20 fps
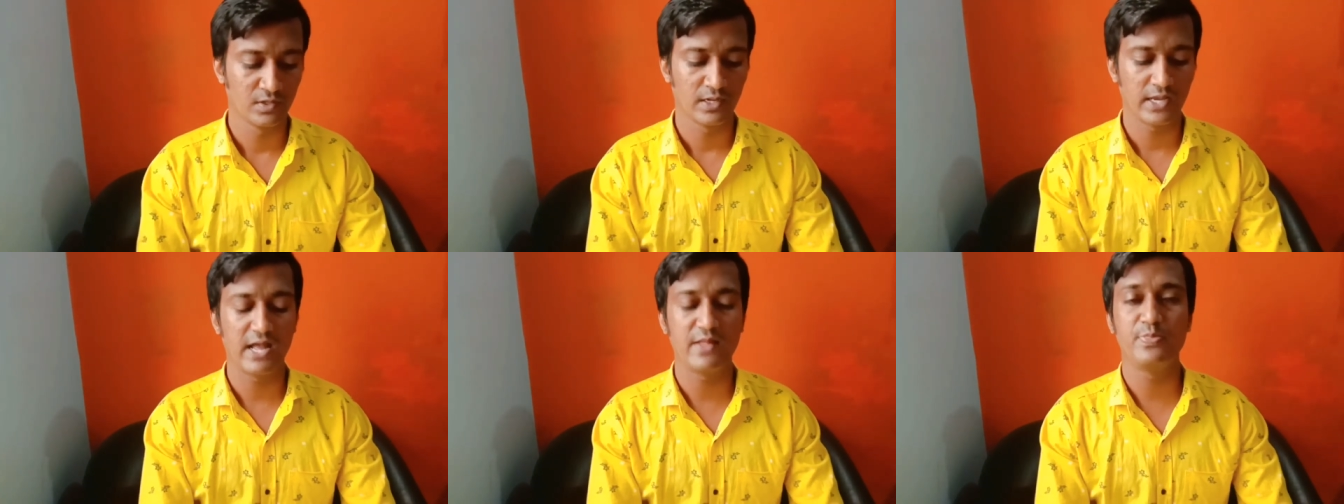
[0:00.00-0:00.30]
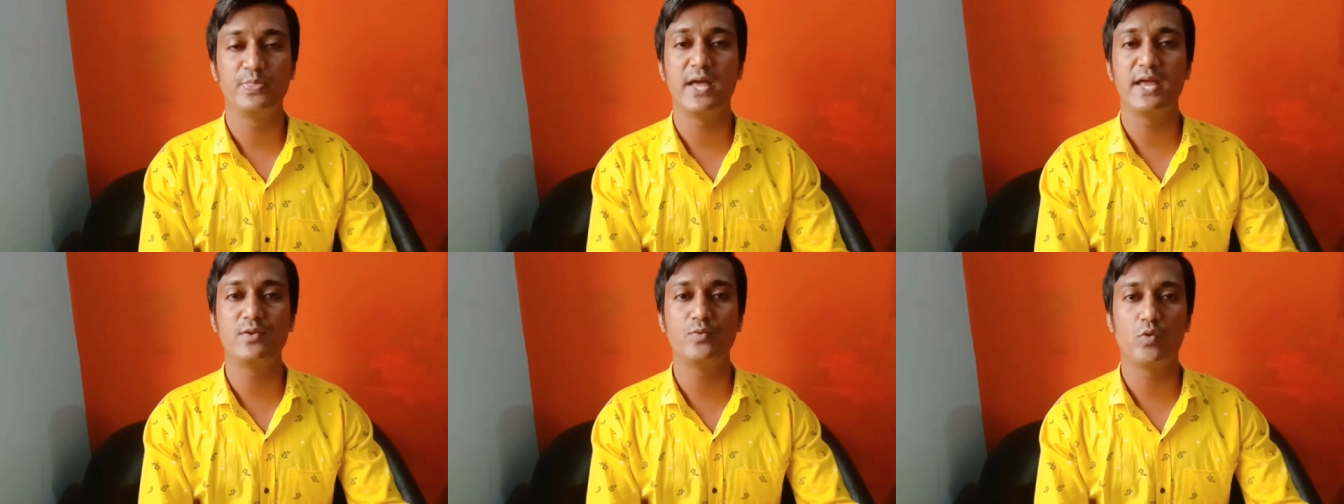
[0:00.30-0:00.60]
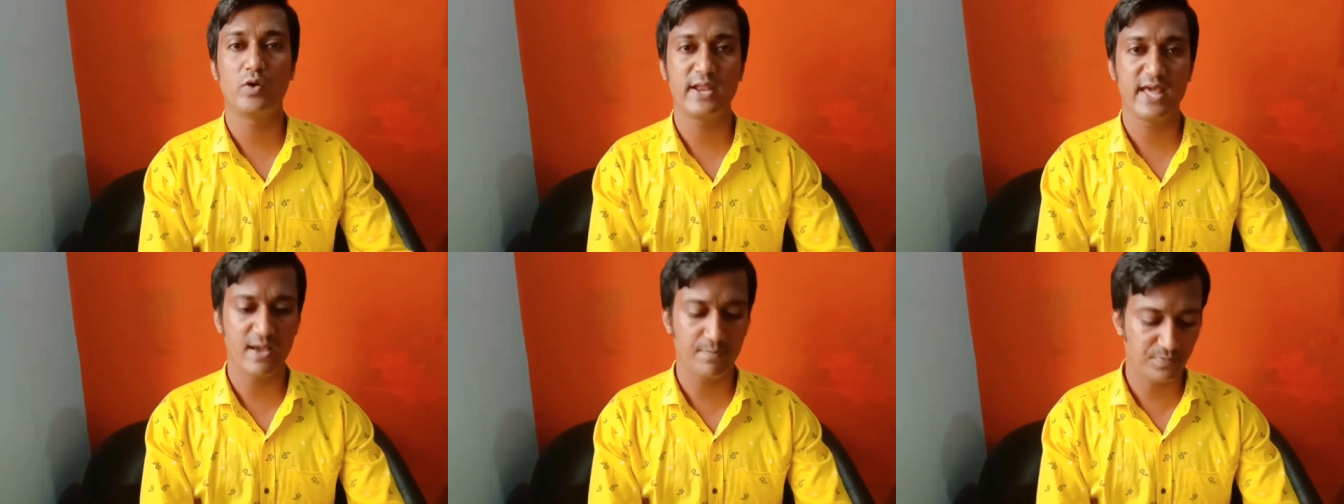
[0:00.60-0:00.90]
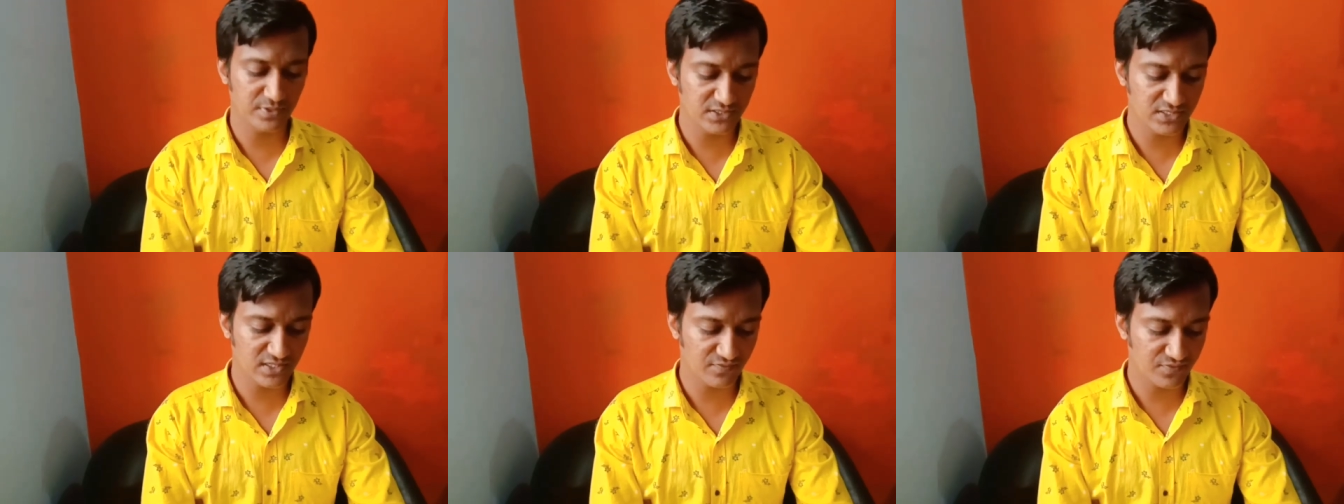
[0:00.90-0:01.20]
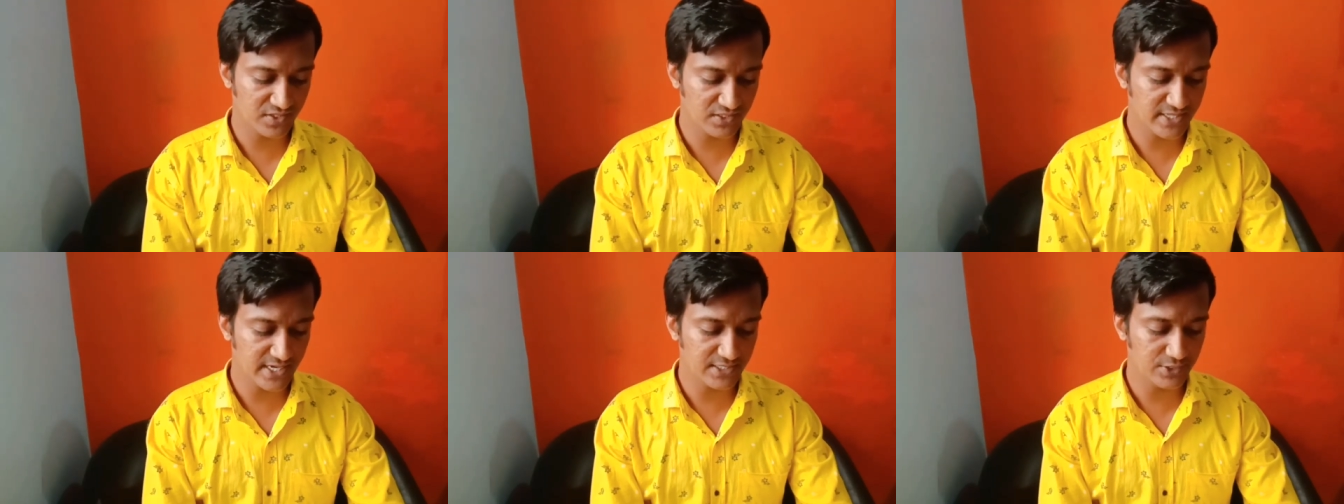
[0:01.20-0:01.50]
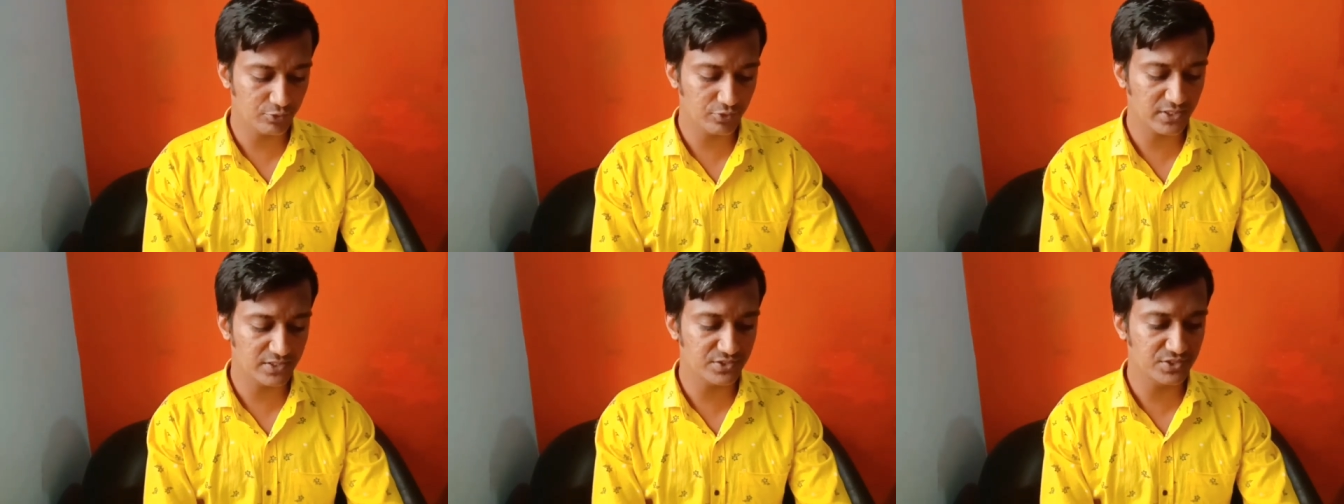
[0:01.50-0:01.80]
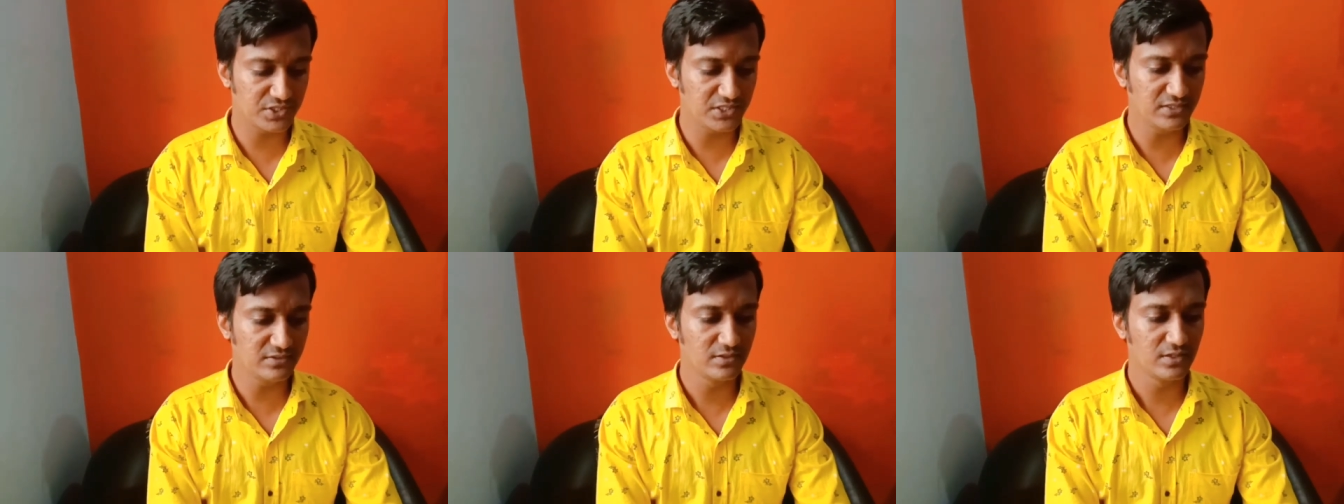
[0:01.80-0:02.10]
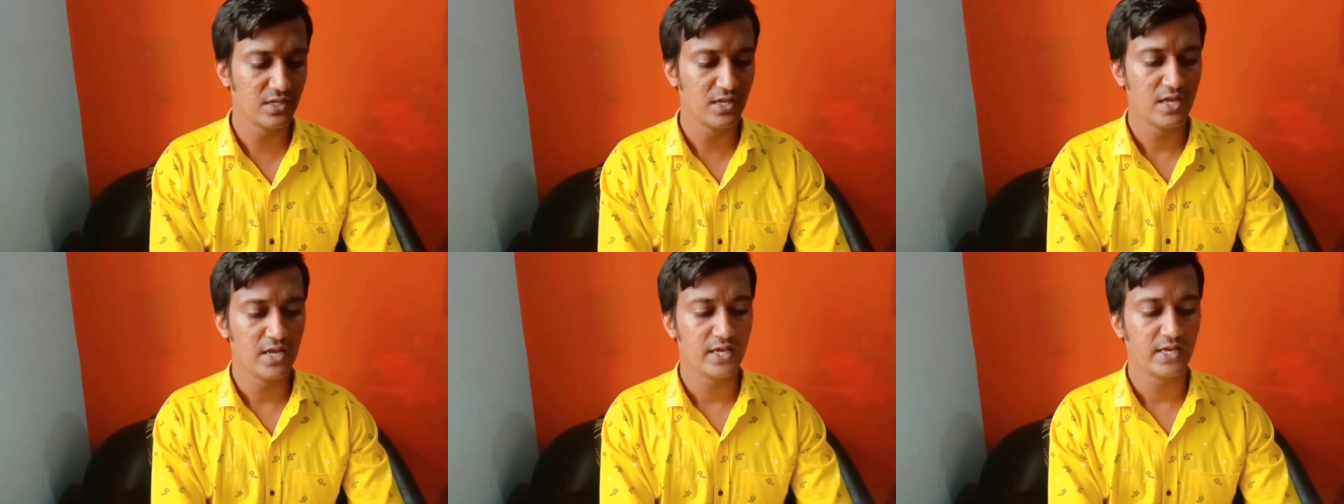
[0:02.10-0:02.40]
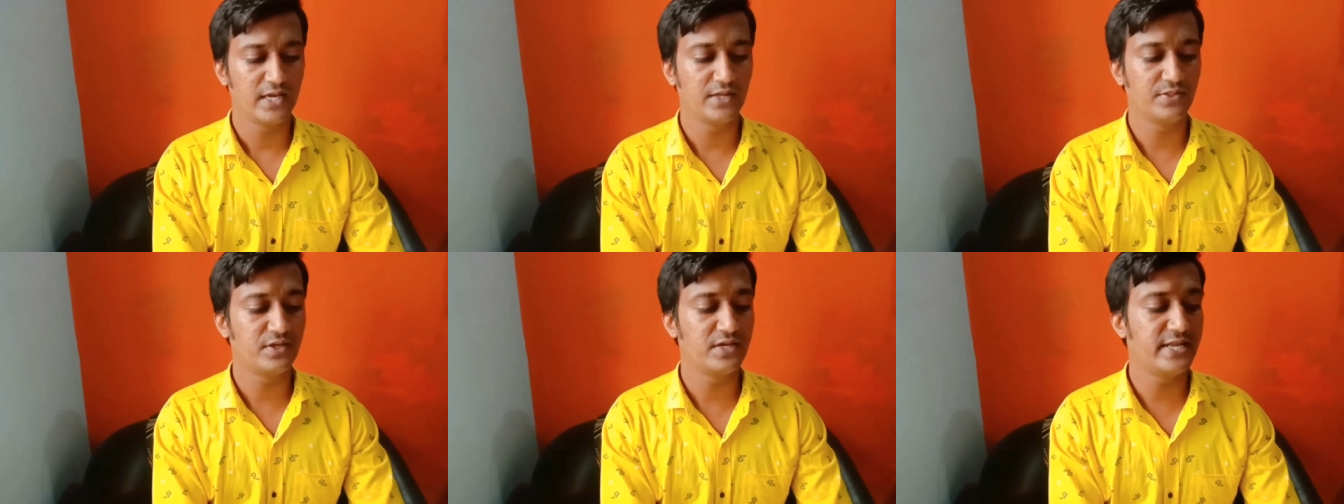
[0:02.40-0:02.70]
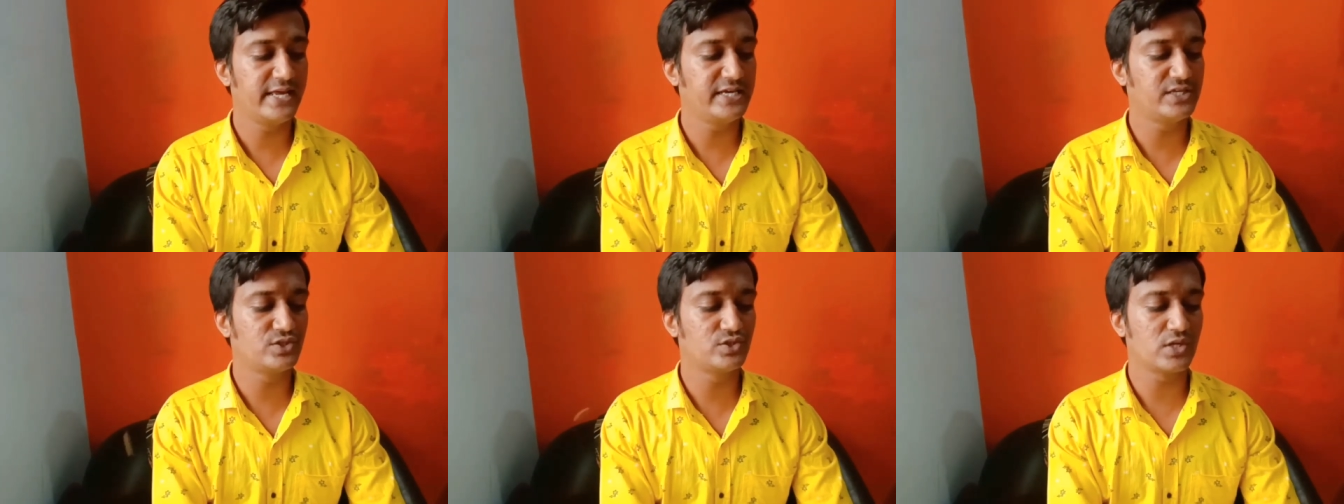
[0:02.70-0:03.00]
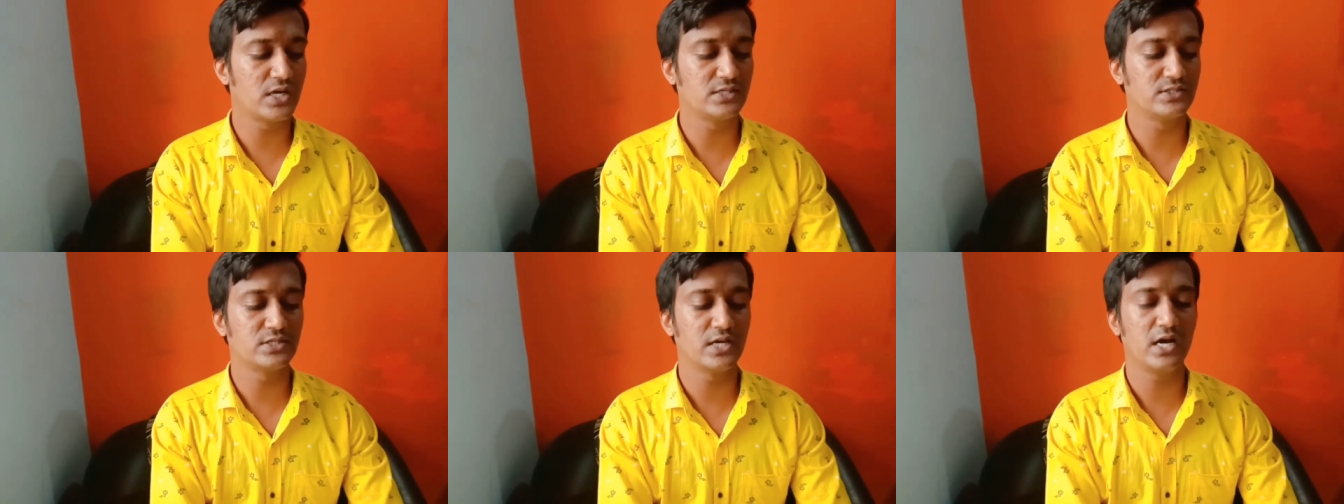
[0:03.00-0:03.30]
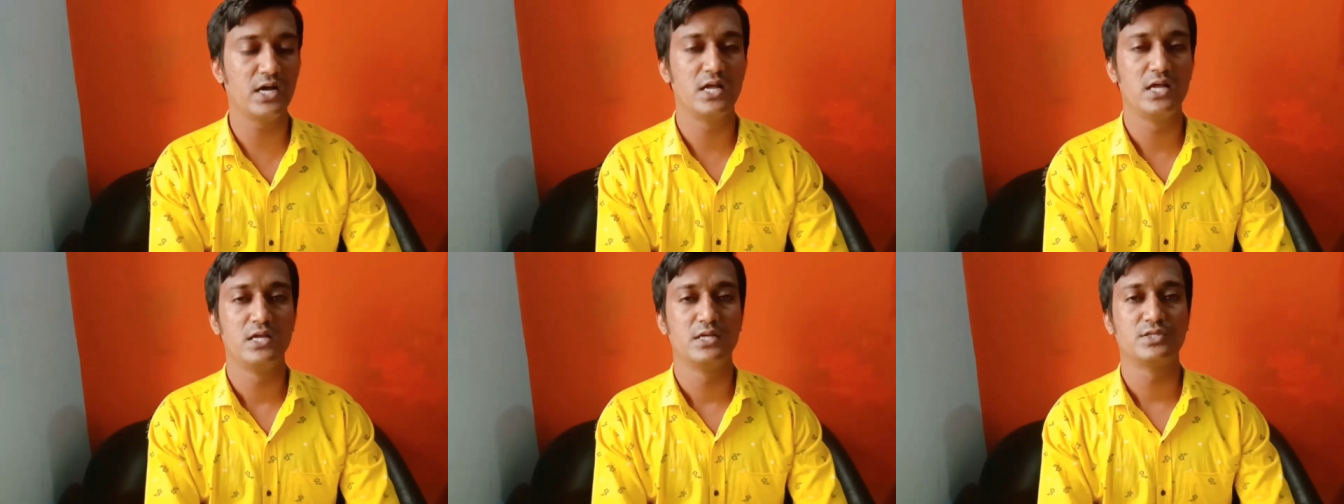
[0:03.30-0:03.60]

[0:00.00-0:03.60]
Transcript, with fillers: And then what happens after that you can see in the next stanza,